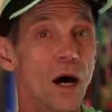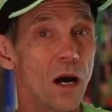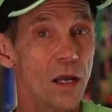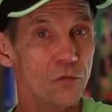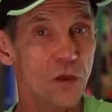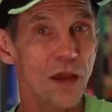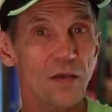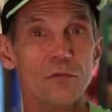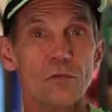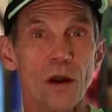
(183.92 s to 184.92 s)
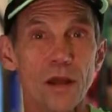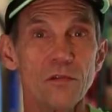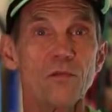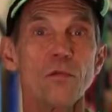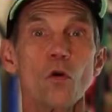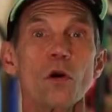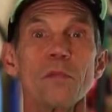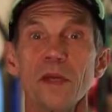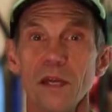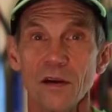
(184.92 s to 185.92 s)
If you have the right form
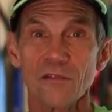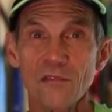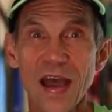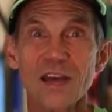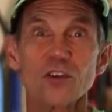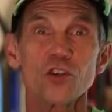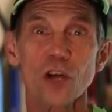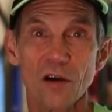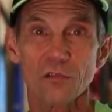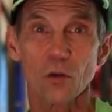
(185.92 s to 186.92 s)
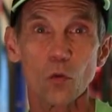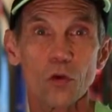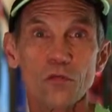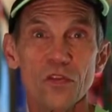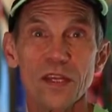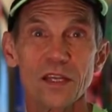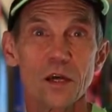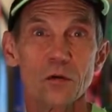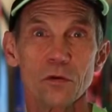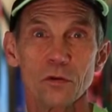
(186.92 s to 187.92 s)
in a fast shuffle with feet
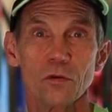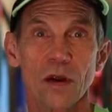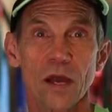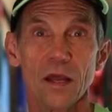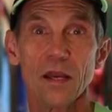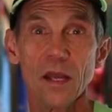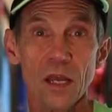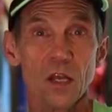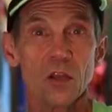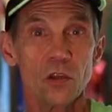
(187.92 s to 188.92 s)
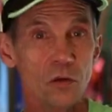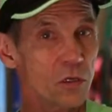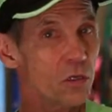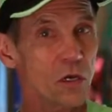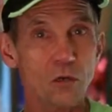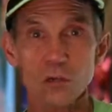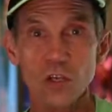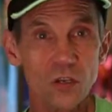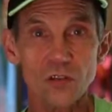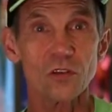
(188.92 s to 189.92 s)
low to the ground, you can go
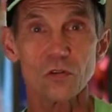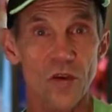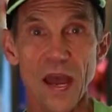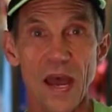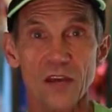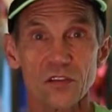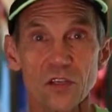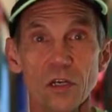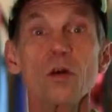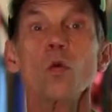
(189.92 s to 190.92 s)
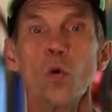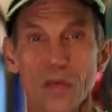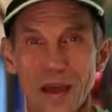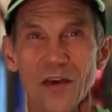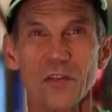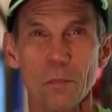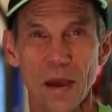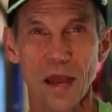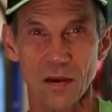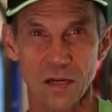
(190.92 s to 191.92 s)
just as fast without the
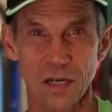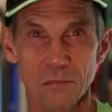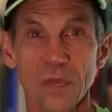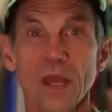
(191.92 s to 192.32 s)
pounding.